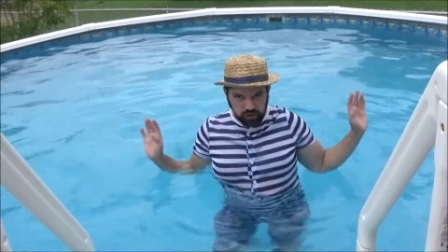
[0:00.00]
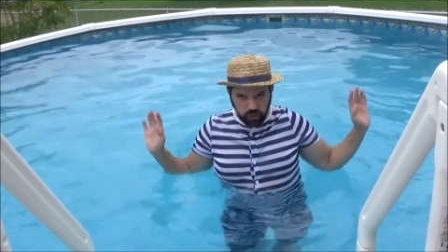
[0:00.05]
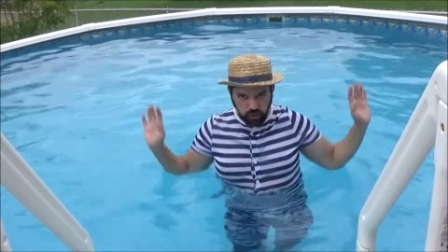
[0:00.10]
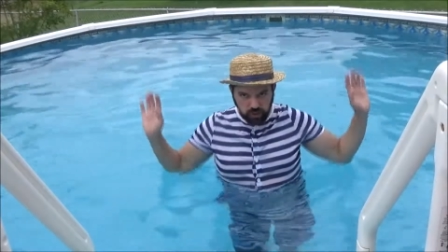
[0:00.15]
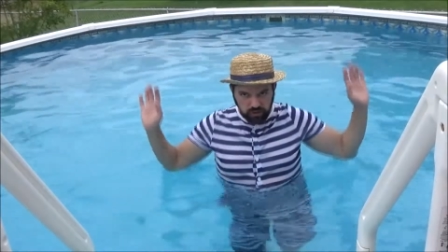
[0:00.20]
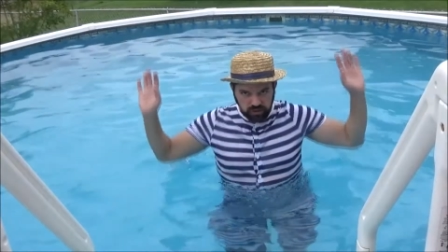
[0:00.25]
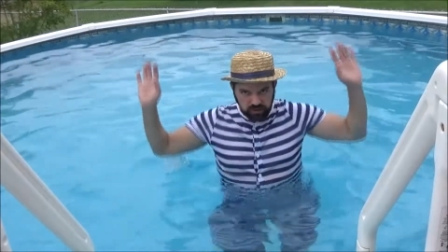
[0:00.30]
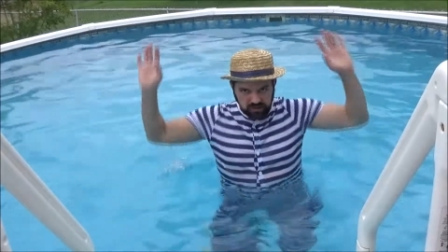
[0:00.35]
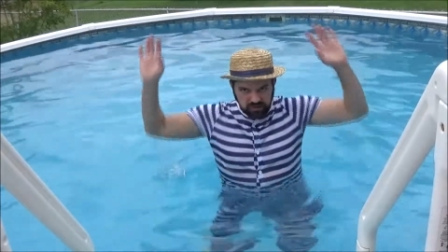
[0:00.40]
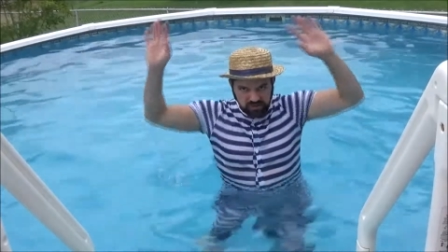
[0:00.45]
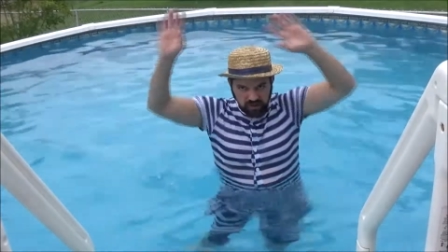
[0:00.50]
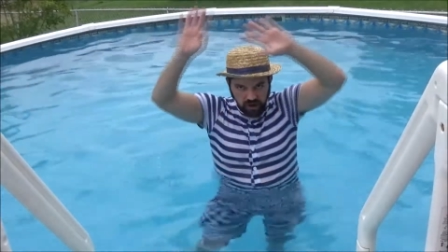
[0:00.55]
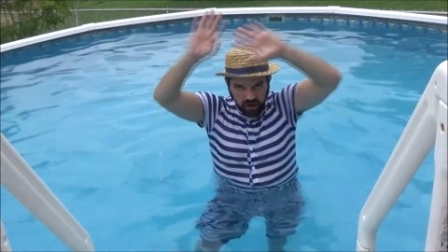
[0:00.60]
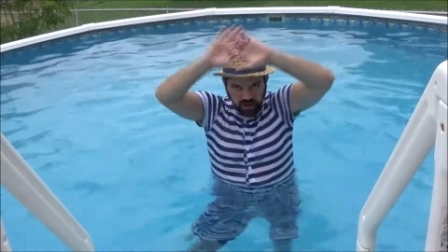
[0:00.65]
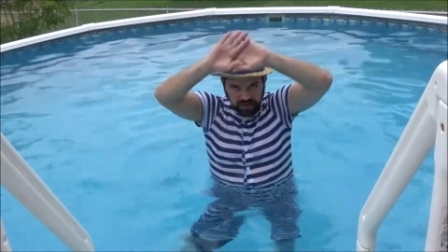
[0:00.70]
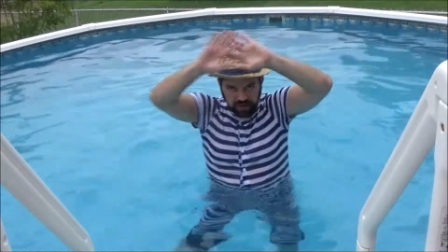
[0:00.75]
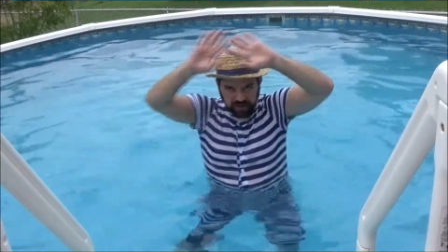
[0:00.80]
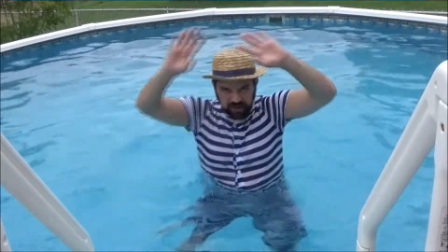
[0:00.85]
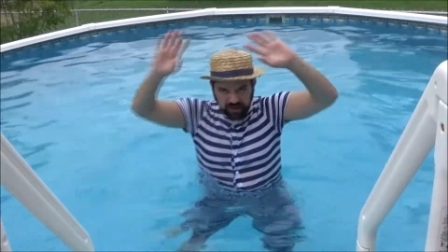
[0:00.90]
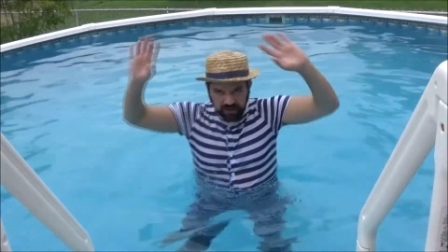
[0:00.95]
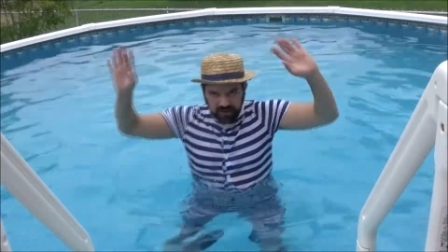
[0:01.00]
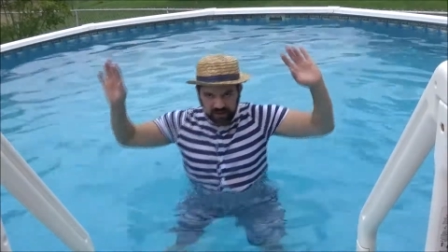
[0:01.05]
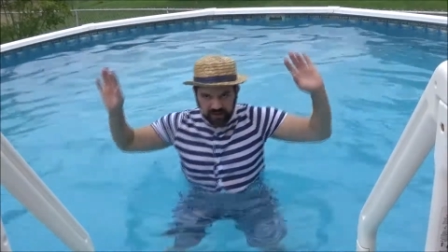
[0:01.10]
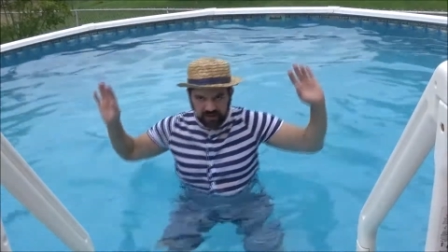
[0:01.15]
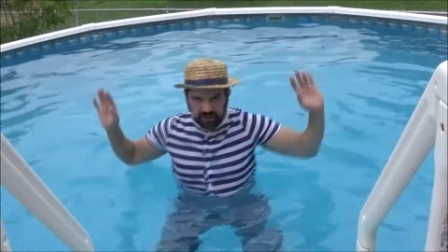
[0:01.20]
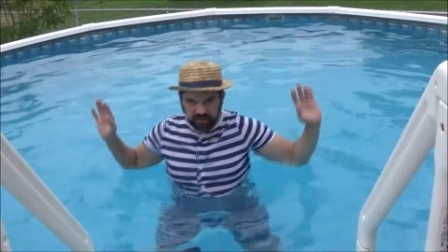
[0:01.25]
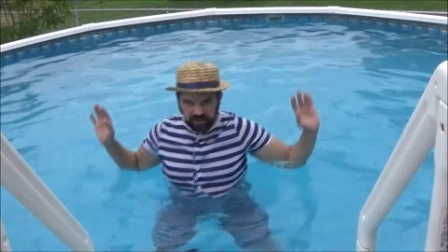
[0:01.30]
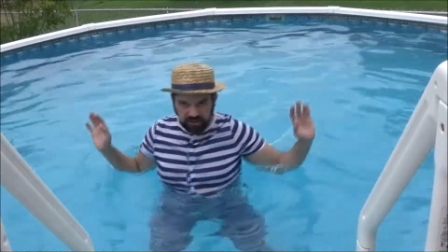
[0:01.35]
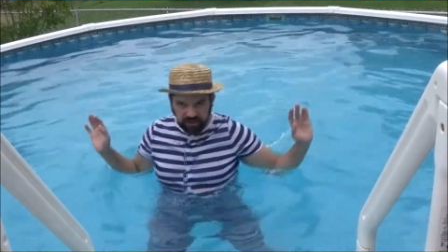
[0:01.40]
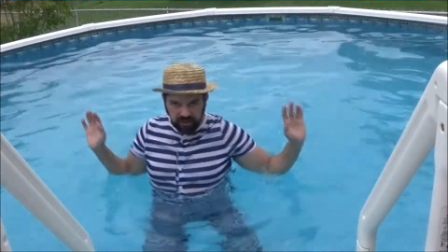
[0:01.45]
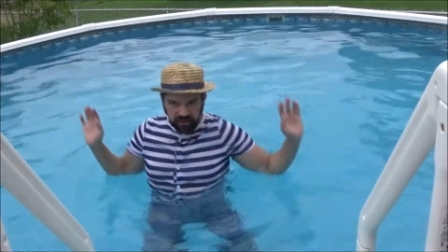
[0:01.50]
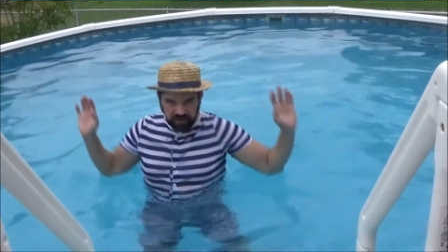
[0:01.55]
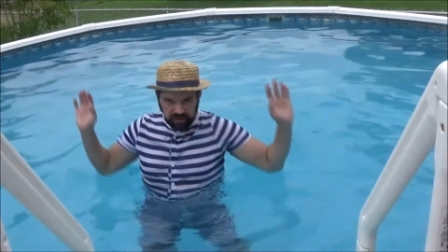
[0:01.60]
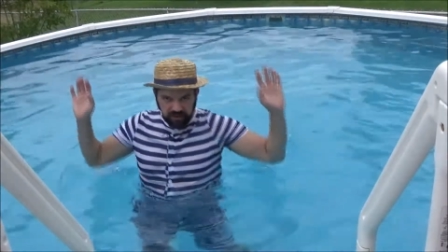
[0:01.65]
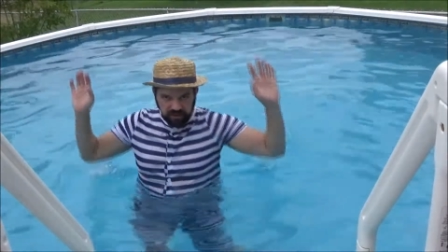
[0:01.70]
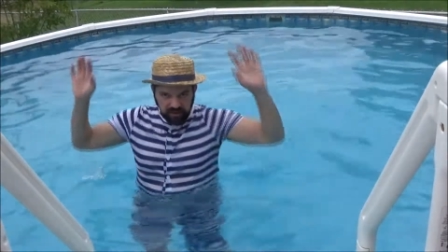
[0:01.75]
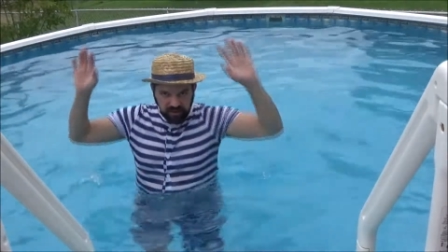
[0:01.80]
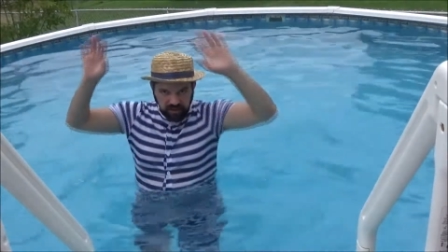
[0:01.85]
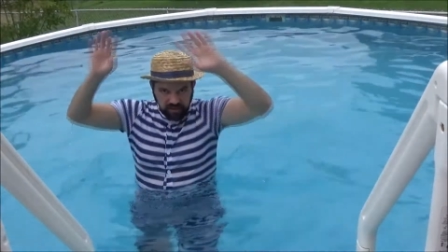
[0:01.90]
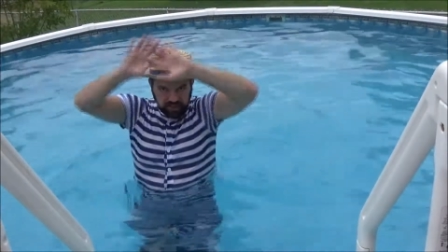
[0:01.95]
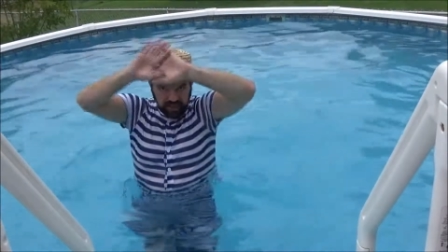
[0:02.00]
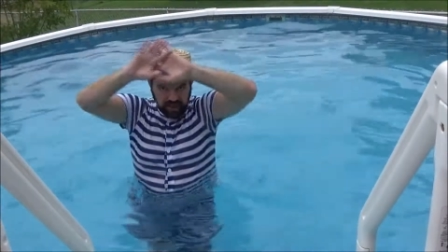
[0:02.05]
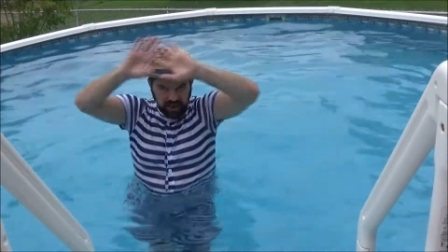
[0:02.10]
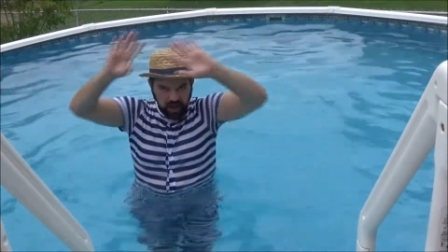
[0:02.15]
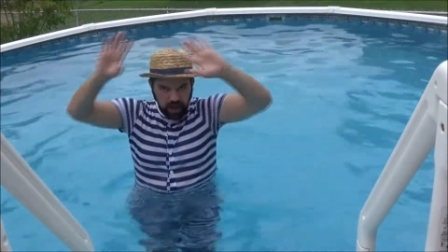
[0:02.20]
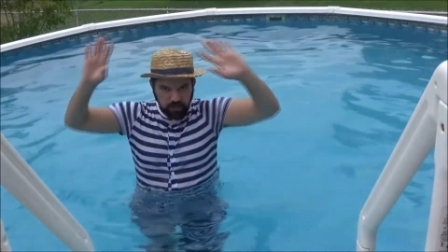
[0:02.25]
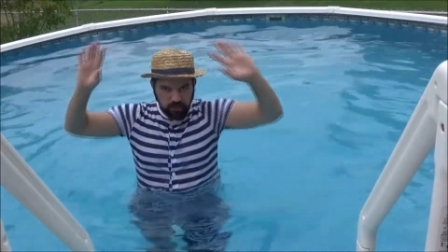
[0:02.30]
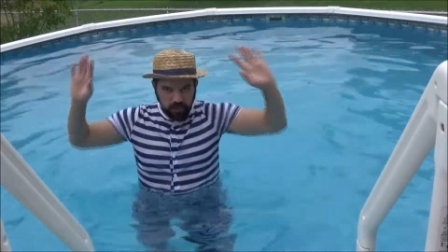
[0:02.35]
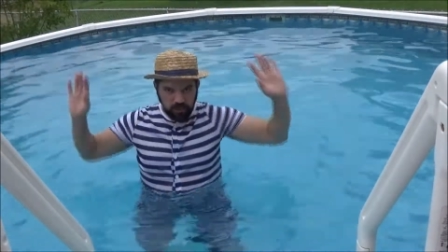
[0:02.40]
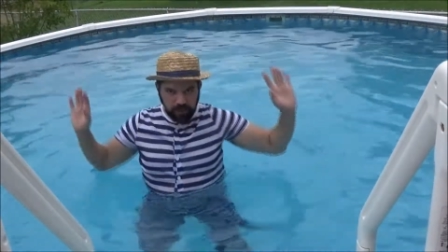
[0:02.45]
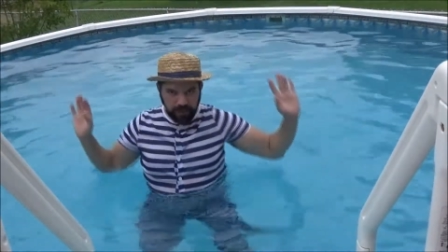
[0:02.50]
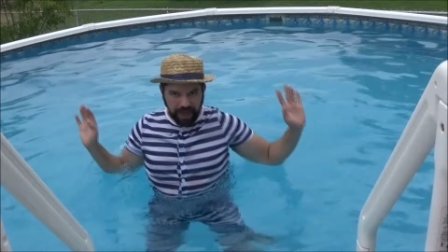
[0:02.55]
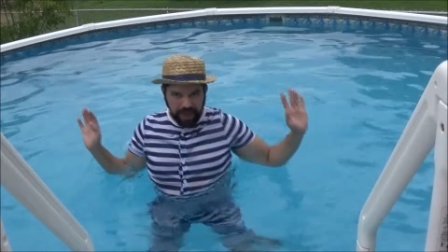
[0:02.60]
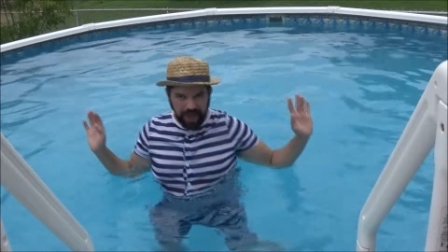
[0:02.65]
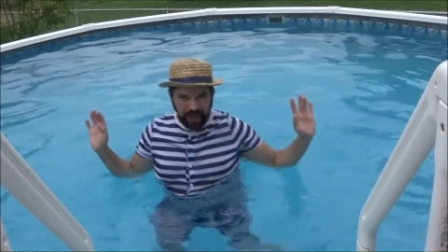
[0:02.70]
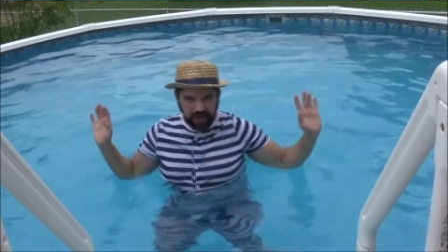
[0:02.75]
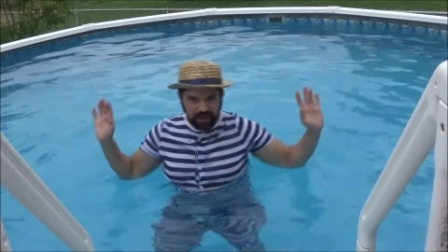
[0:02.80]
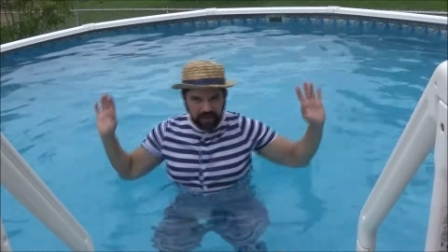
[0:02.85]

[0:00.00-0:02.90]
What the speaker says: shoulders talking, that upper back.